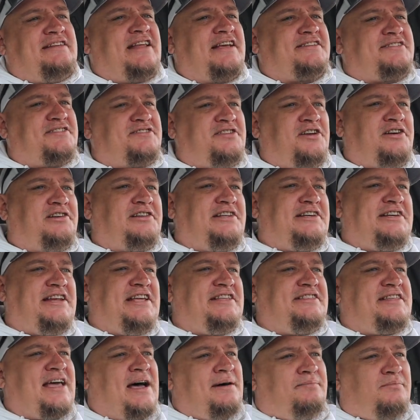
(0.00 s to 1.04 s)
necessarily
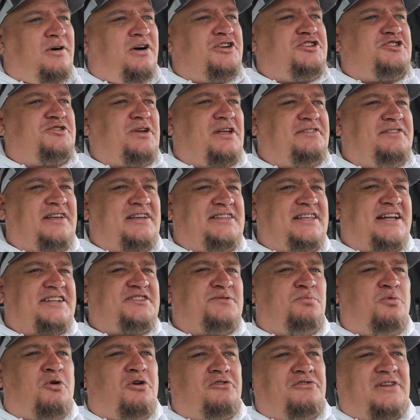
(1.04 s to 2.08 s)
need that much. I think
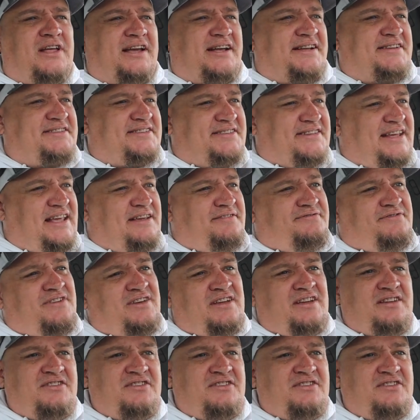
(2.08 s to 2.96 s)
that's more of like a safe.